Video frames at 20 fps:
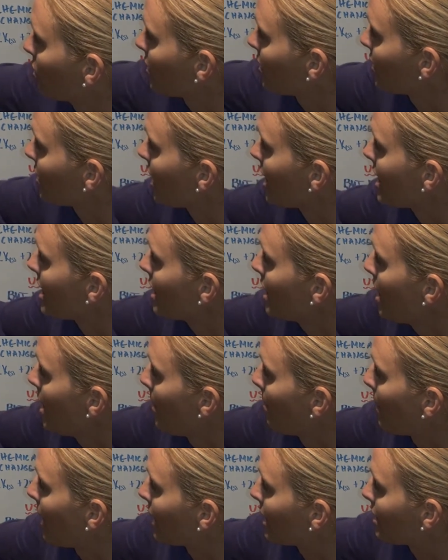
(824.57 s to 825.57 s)
state
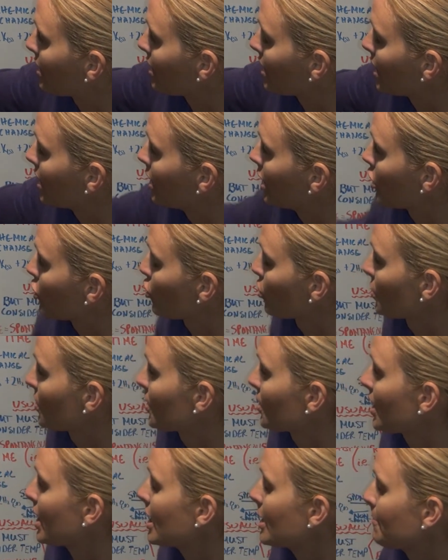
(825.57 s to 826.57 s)
minus the initial
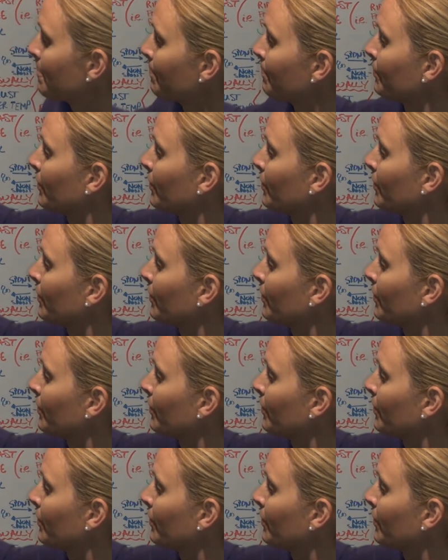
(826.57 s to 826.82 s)
state.